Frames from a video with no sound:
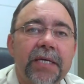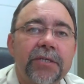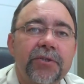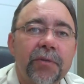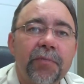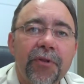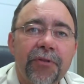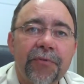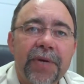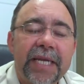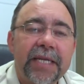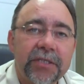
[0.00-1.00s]

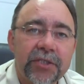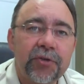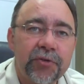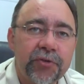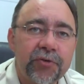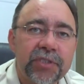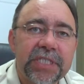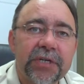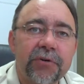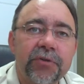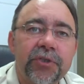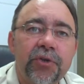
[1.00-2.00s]

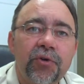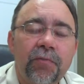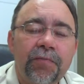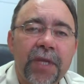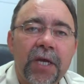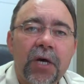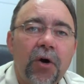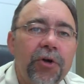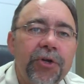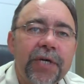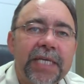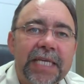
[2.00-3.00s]
333-2202, or
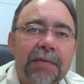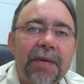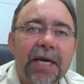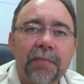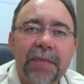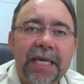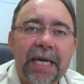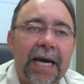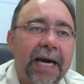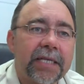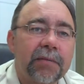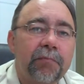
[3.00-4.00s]
you can email me
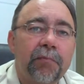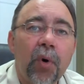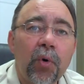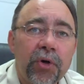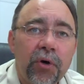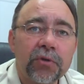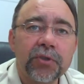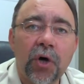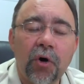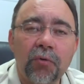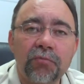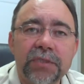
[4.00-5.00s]
at
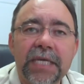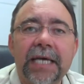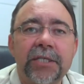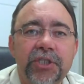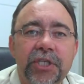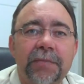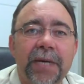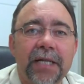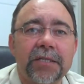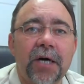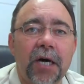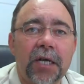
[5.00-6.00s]

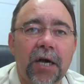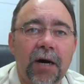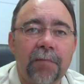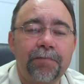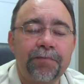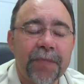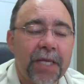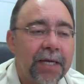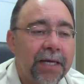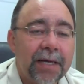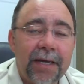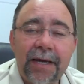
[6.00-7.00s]
boknowshomes@gmail.com.
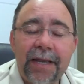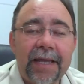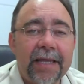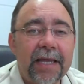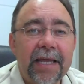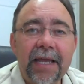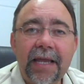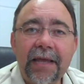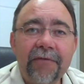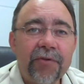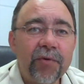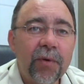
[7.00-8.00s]
And hey,
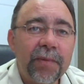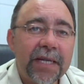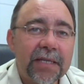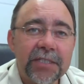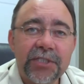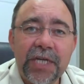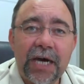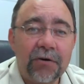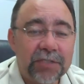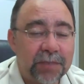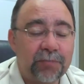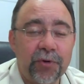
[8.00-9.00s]
if you want me to list your
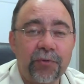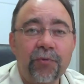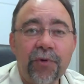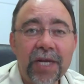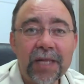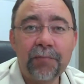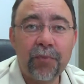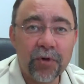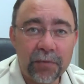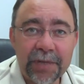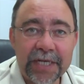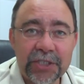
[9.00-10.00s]
house and put really
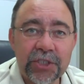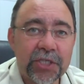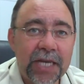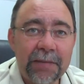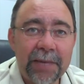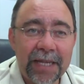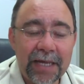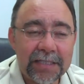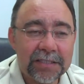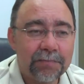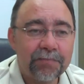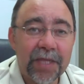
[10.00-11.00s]
poor pictures on
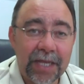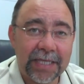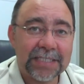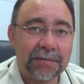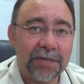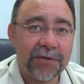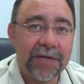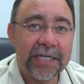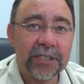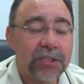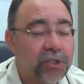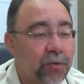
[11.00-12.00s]
MLS, like some other
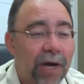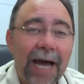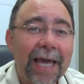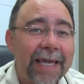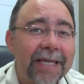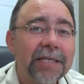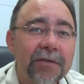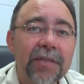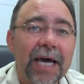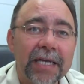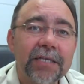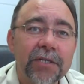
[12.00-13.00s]
agents do, I can do
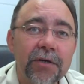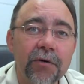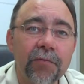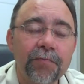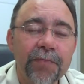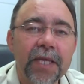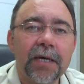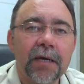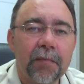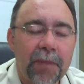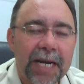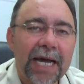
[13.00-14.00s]
that too.
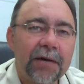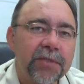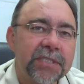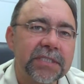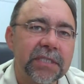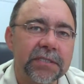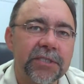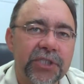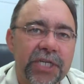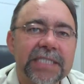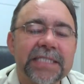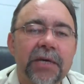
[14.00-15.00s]
But I would still
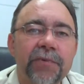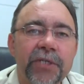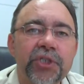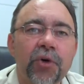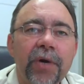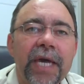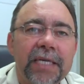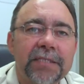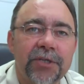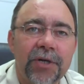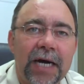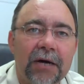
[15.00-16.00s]
suggest that we
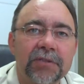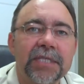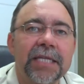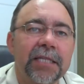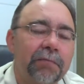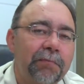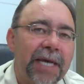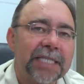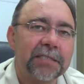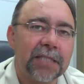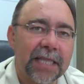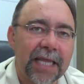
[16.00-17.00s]
showcase your house in the
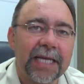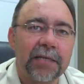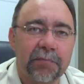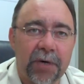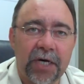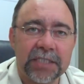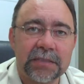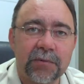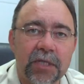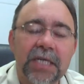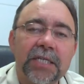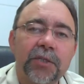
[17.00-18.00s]
best light
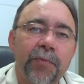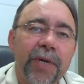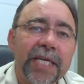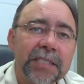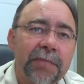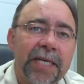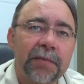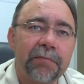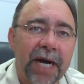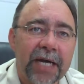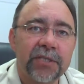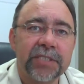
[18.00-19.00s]
possible to bring as many
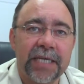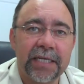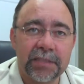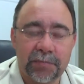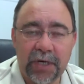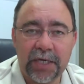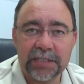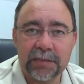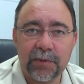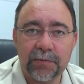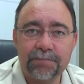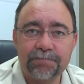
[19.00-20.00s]
buyers in as
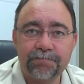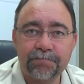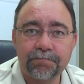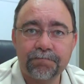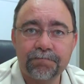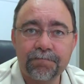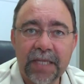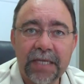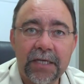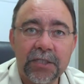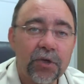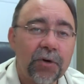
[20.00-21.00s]
possible.
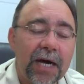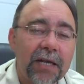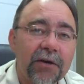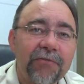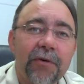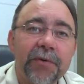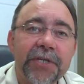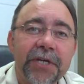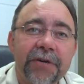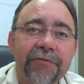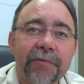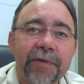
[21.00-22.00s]
So I look forward to
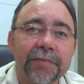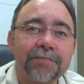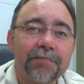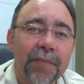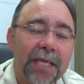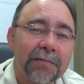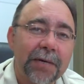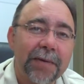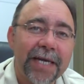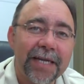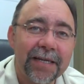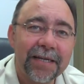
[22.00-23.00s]
hearing from you.
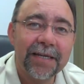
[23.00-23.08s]
Bye-bye.